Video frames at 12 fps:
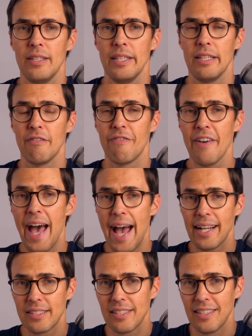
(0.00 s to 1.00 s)
In
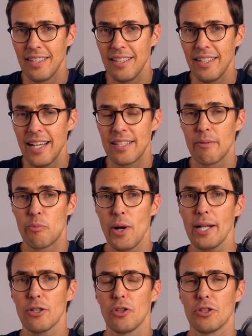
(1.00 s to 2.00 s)
fact, as a brand
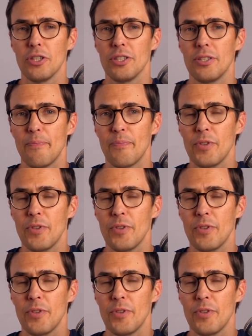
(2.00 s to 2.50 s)
consultant,